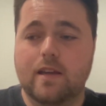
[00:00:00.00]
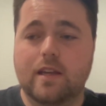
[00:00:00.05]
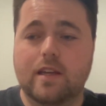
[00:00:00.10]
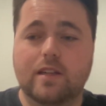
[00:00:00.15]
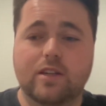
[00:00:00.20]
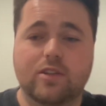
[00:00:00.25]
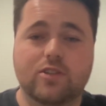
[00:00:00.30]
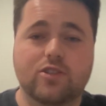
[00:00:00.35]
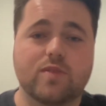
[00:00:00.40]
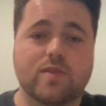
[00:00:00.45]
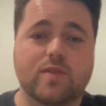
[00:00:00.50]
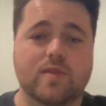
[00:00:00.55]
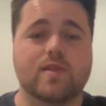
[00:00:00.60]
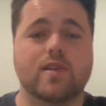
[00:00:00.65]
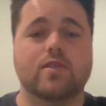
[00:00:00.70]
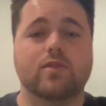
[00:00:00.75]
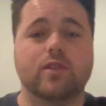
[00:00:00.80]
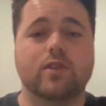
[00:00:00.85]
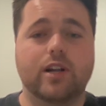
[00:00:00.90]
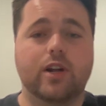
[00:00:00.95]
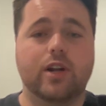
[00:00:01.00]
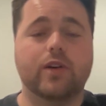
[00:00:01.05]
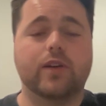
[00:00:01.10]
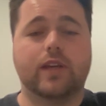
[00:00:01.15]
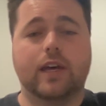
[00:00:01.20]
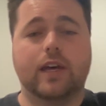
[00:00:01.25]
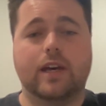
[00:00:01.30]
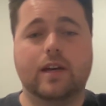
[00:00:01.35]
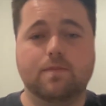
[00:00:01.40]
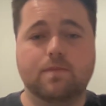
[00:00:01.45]
Eddie Jones is like, right,
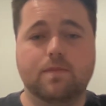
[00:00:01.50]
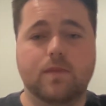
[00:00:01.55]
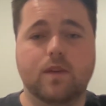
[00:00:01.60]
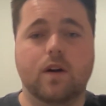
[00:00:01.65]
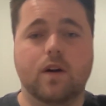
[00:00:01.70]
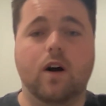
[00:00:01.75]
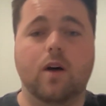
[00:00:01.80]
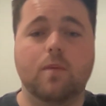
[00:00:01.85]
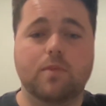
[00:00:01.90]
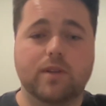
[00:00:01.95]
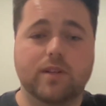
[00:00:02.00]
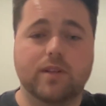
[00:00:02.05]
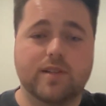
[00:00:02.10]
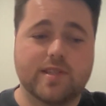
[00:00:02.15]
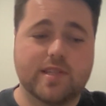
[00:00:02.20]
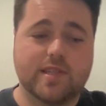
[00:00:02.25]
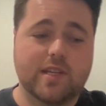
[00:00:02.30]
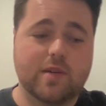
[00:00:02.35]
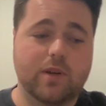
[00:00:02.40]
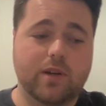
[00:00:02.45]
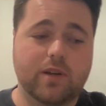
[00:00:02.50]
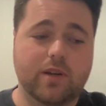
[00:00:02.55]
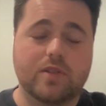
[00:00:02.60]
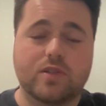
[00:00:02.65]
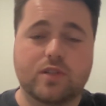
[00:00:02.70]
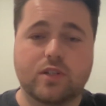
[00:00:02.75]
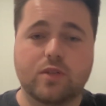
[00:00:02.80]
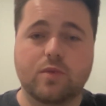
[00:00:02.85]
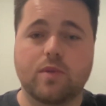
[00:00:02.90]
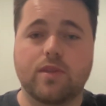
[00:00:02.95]
okay, I'm going to see what I
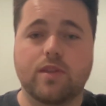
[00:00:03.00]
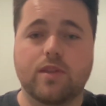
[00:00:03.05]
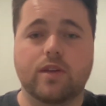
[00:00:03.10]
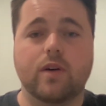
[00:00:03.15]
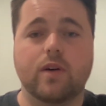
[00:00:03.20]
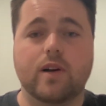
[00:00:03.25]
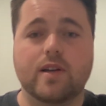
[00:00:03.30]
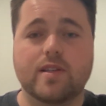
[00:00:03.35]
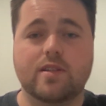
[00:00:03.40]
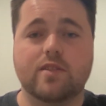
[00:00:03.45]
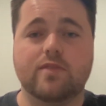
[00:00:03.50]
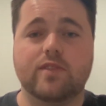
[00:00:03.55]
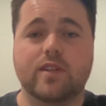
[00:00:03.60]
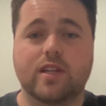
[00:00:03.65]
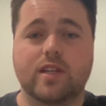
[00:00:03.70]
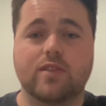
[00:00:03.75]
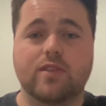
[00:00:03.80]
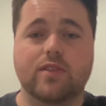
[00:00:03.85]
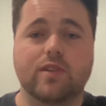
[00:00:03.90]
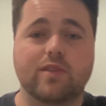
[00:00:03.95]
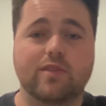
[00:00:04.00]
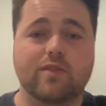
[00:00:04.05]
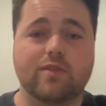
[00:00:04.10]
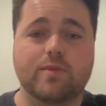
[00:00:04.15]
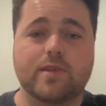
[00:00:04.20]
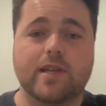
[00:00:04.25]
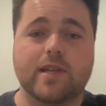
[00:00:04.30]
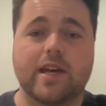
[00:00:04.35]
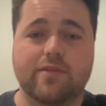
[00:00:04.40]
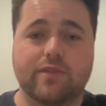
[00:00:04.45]
can do with the guys that I've inherited
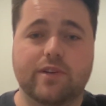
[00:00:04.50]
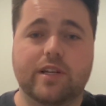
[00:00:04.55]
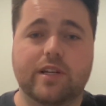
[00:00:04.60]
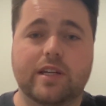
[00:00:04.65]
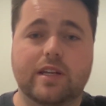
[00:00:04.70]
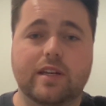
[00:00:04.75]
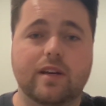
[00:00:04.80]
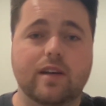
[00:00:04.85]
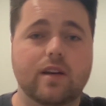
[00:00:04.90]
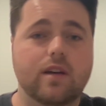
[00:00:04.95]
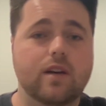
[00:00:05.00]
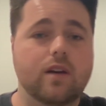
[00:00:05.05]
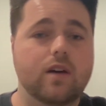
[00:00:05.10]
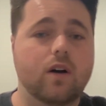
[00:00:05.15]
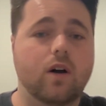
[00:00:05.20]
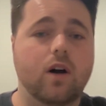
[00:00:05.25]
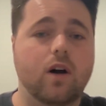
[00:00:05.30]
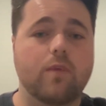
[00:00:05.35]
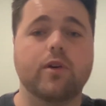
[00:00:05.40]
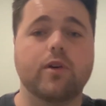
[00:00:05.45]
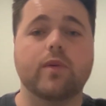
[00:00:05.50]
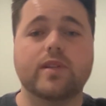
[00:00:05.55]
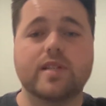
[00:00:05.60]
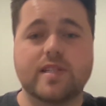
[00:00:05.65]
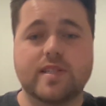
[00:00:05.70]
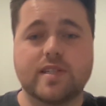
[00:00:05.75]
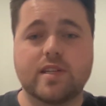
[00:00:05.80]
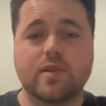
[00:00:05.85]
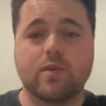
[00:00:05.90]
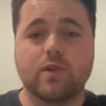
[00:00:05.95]
from Dave Rennie. I'm going
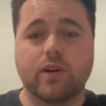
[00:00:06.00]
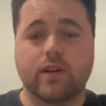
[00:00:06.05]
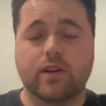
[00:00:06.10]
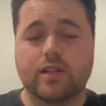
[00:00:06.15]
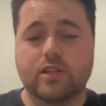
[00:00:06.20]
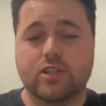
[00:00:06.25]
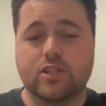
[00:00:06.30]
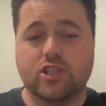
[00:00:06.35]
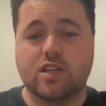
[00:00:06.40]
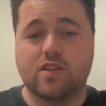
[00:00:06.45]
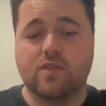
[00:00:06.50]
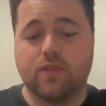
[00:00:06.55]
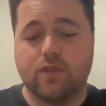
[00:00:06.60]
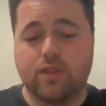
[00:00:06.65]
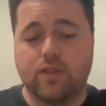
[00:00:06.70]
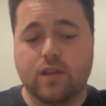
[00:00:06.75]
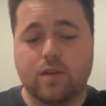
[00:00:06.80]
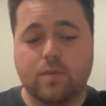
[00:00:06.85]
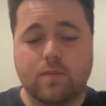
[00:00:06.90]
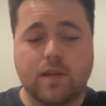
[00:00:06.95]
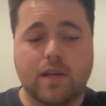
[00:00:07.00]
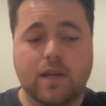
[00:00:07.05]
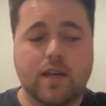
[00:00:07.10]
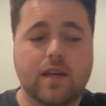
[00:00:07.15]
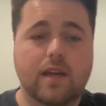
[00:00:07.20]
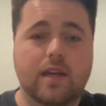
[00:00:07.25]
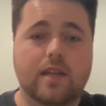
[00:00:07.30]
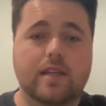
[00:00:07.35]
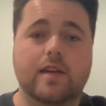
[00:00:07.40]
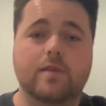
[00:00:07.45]
to see what I can achieve with them.
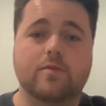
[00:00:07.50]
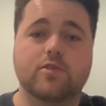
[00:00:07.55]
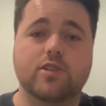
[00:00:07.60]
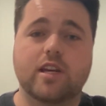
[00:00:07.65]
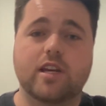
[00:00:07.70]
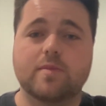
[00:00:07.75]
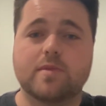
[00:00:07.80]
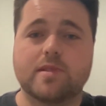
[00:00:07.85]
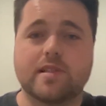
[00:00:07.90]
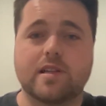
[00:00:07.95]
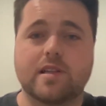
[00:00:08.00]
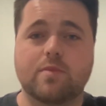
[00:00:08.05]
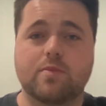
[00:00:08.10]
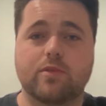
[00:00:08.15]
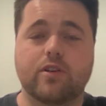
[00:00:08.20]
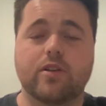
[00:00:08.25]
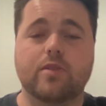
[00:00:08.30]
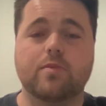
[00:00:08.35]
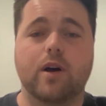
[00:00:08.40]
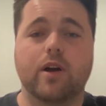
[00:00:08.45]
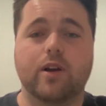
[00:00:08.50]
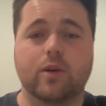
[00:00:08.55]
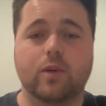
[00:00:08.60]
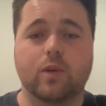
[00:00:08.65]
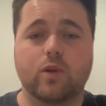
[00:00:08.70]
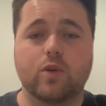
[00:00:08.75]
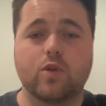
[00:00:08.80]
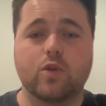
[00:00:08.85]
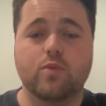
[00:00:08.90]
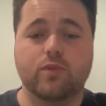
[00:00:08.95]
He named James Slipper and
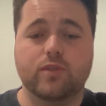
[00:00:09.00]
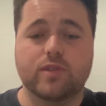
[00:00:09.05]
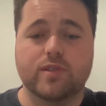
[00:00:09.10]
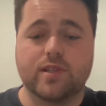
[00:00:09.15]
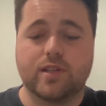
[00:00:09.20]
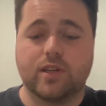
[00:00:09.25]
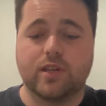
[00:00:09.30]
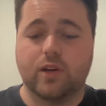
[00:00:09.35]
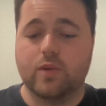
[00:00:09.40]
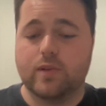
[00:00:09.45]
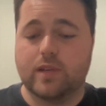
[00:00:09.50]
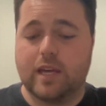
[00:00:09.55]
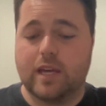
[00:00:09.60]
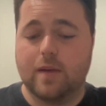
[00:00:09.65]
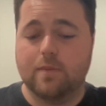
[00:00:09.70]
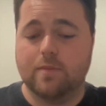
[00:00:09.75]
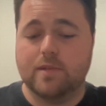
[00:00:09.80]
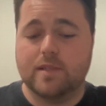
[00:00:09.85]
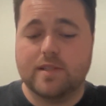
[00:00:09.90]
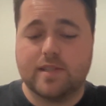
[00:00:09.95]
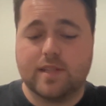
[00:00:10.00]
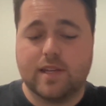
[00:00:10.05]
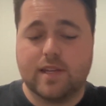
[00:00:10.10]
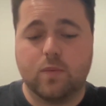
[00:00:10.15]
Michael Hooper as the co-captains.